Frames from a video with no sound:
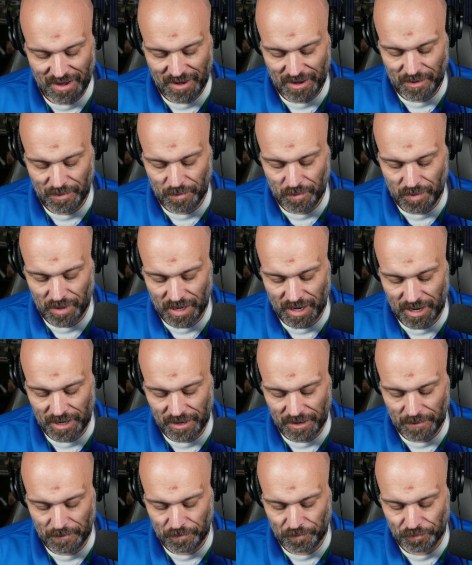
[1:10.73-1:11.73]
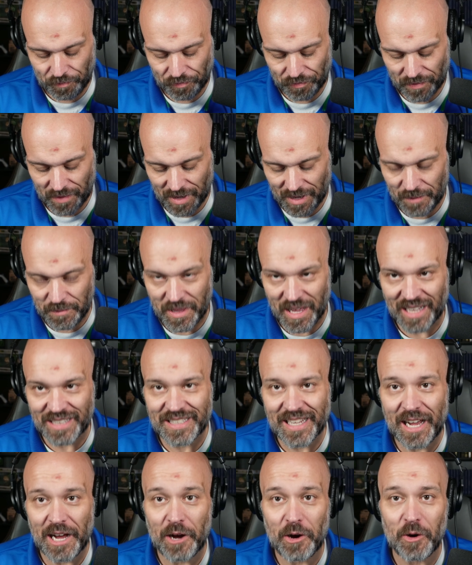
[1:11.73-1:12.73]
but that's
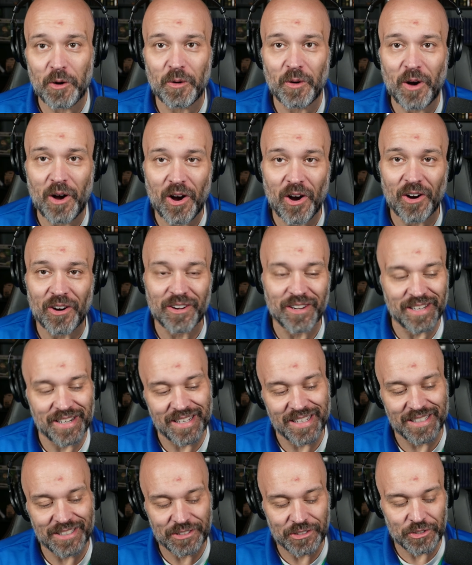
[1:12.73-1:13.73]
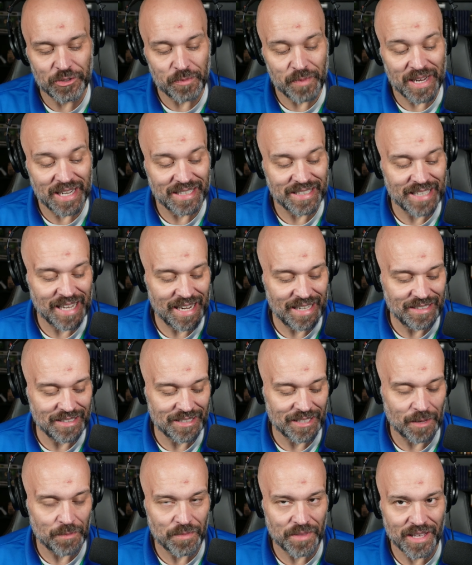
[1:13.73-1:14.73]
how hard it is to maintain
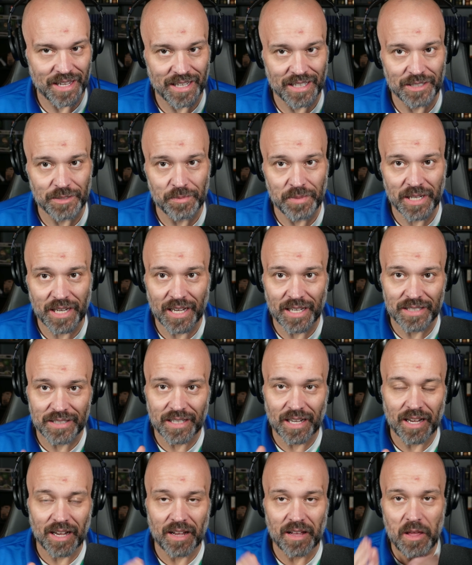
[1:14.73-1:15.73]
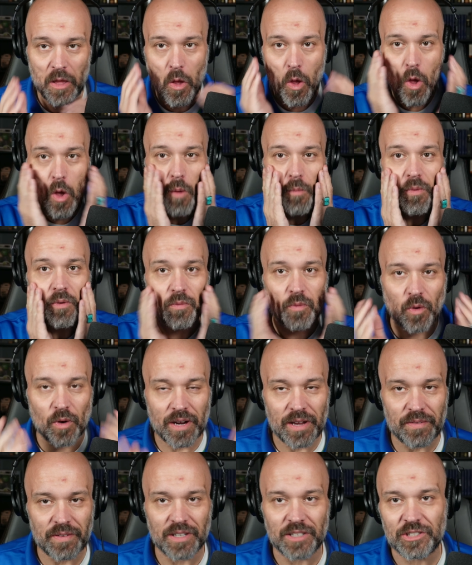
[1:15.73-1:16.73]
something. Is because before I
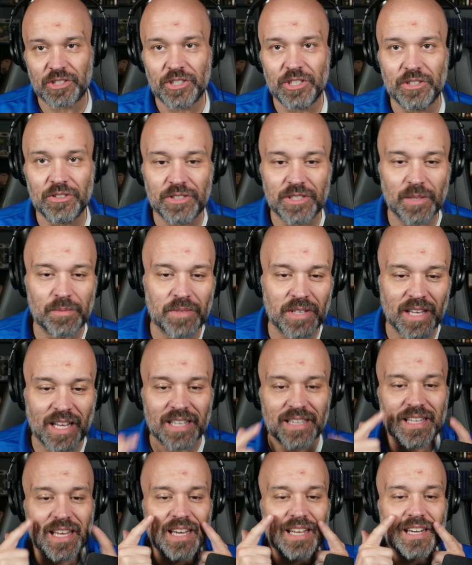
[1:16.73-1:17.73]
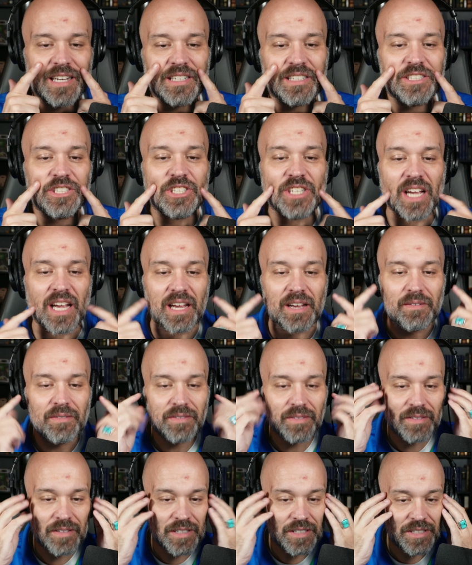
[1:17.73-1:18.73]
even use something like that, I'd shave
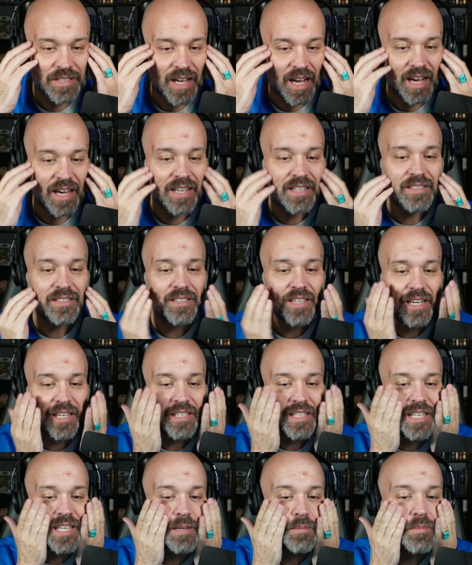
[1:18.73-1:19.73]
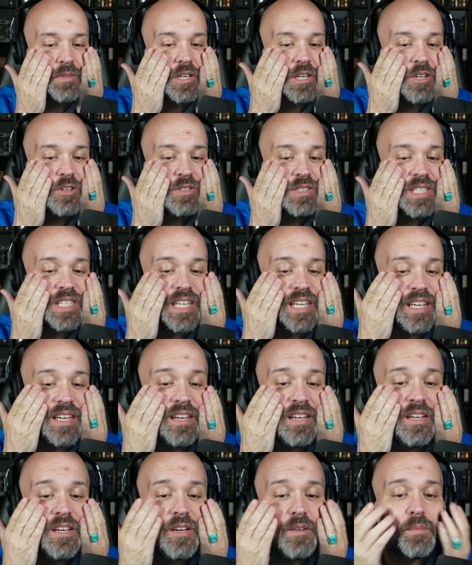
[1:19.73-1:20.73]
the sides, I'd keep the goatee,
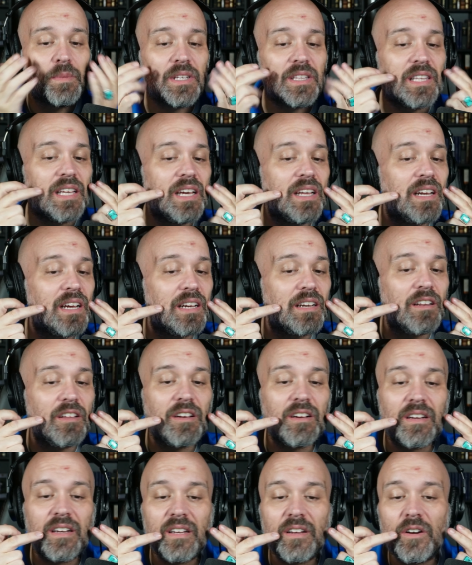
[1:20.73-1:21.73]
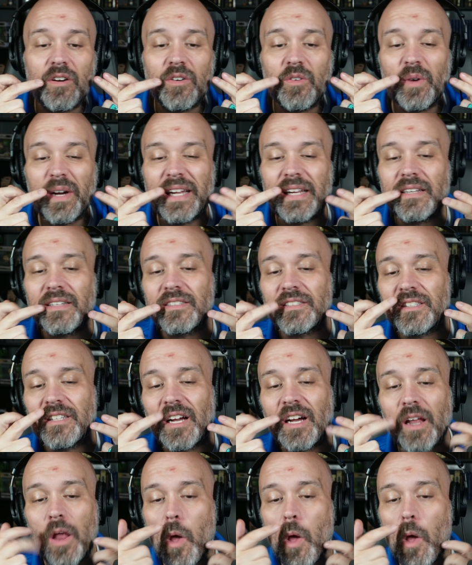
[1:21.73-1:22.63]
but then I'd look. Oh wait, it's not.